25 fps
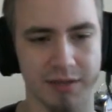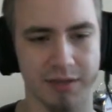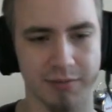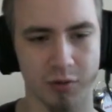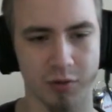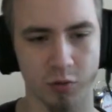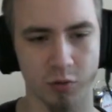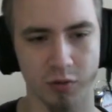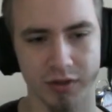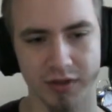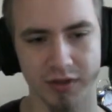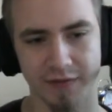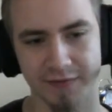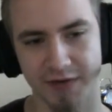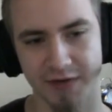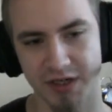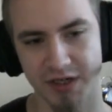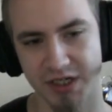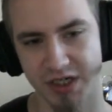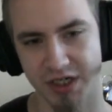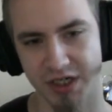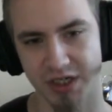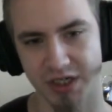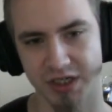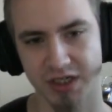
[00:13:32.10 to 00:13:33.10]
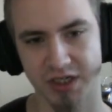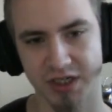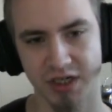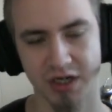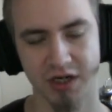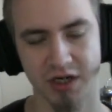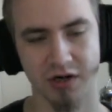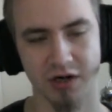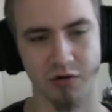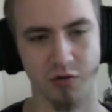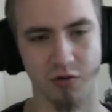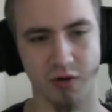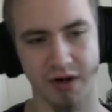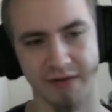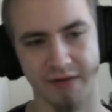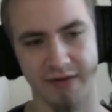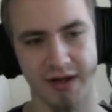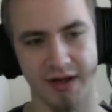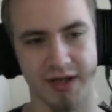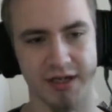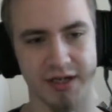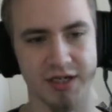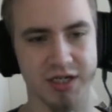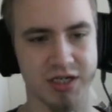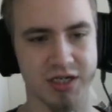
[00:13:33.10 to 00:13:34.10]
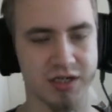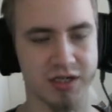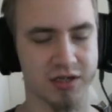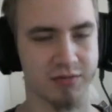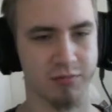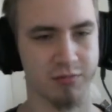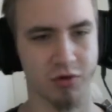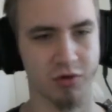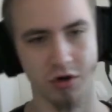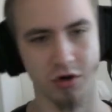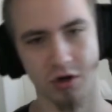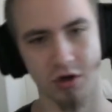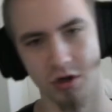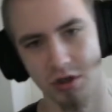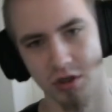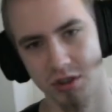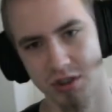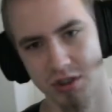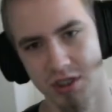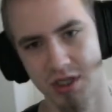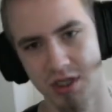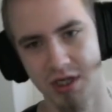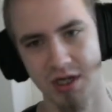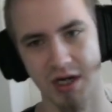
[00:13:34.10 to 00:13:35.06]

with the fishes, revenge, brawls.